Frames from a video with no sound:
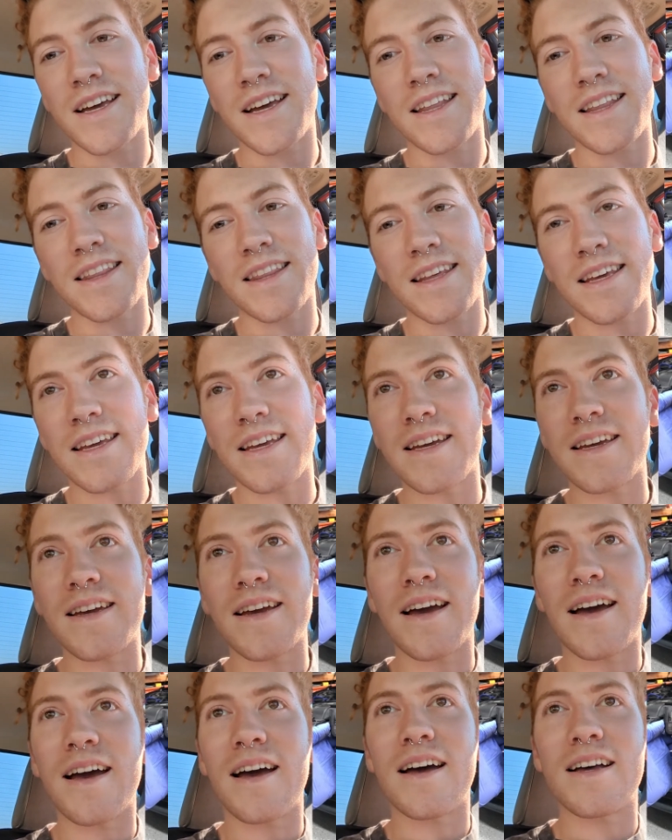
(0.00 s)
and
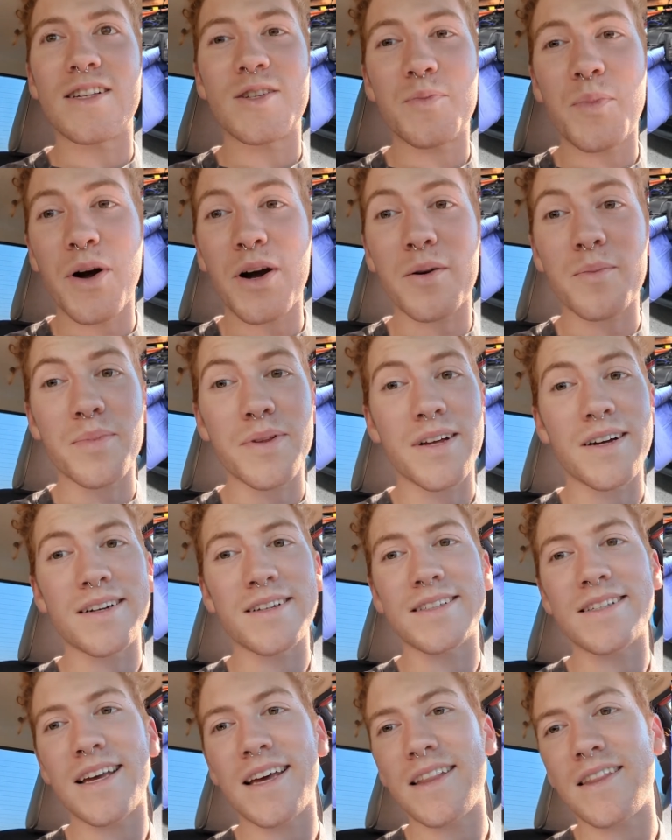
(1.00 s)
the spark
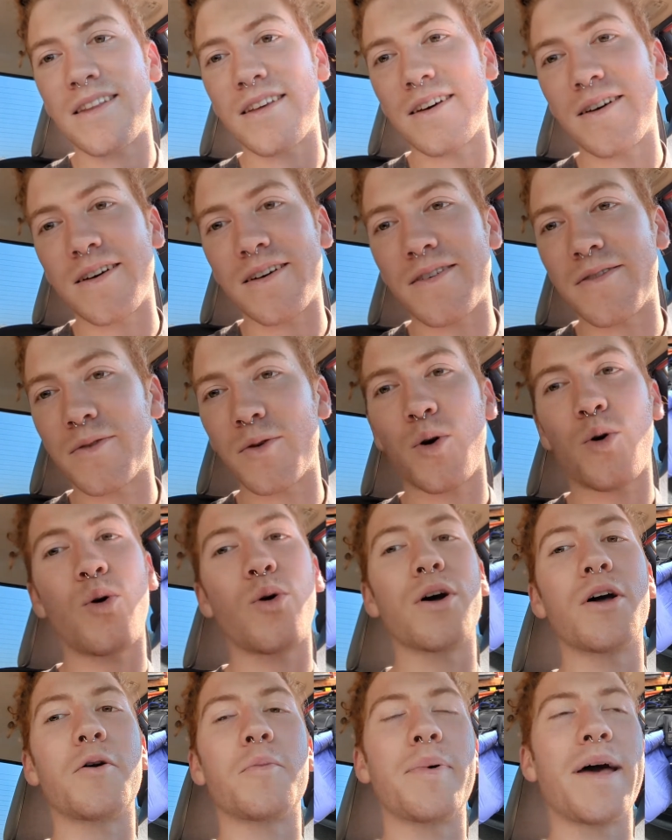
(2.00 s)
plugs and the
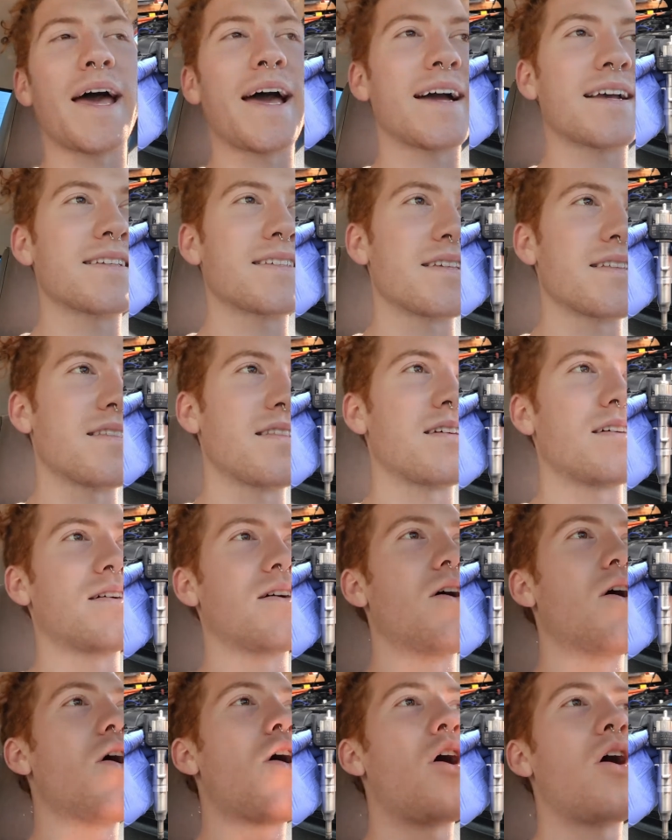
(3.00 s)
coil packs and
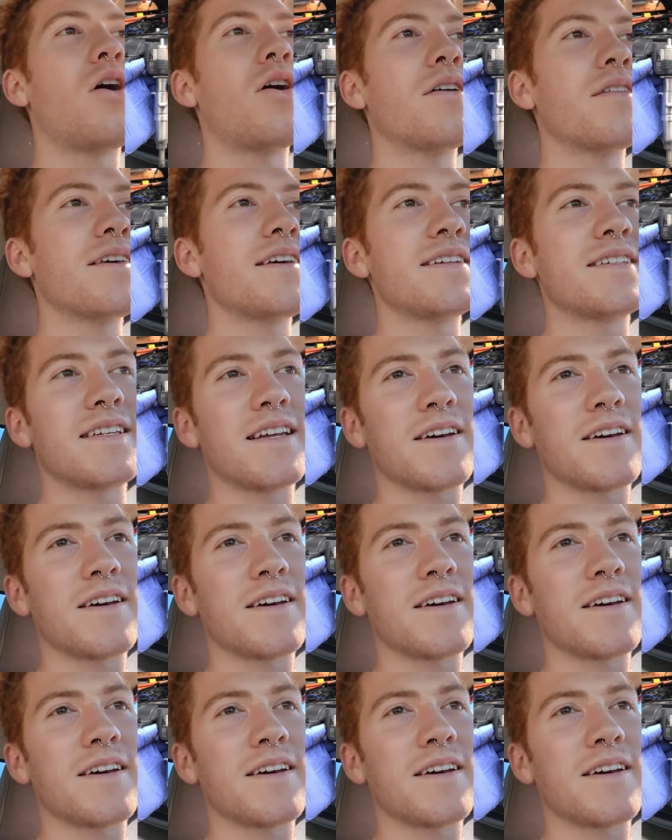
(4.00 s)
all these